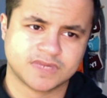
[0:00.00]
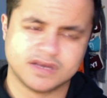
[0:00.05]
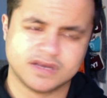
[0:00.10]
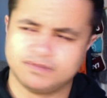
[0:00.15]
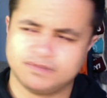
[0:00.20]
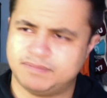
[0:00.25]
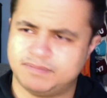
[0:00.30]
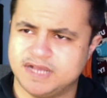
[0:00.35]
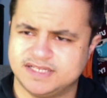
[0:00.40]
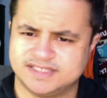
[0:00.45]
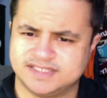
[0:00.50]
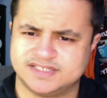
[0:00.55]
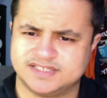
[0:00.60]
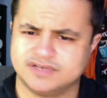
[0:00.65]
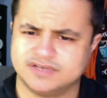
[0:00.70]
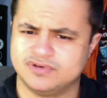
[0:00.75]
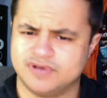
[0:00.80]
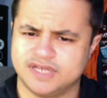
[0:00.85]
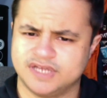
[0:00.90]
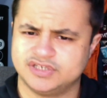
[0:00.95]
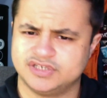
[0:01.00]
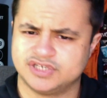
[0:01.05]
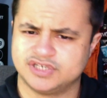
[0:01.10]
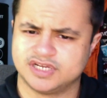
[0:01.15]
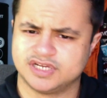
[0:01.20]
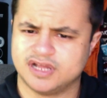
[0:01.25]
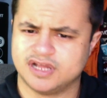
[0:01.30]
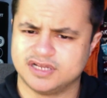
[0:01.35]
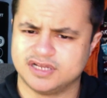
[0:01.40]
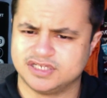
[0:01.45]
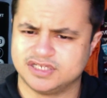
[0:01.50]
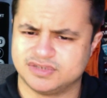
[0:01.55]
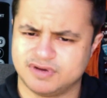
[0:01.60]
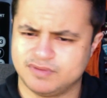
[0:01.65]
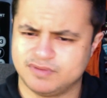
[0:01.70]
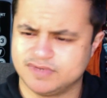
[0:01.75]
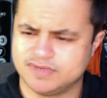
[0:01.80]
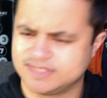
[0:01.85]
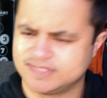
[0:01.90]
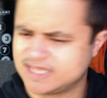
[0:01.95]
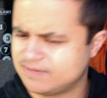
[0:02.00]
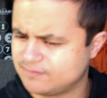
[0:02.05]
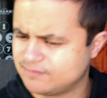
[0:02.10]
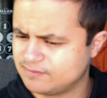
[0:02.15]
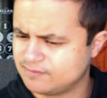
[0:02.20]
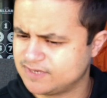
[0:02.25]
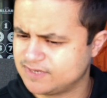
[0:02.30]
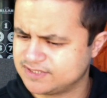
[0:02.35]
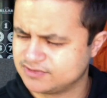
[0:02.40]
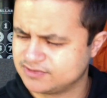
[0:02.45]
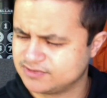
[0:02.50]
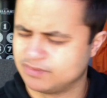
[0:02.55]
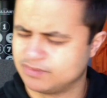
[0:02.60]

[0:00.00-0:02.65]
Patterson got injured in the under-21s game from what I saw.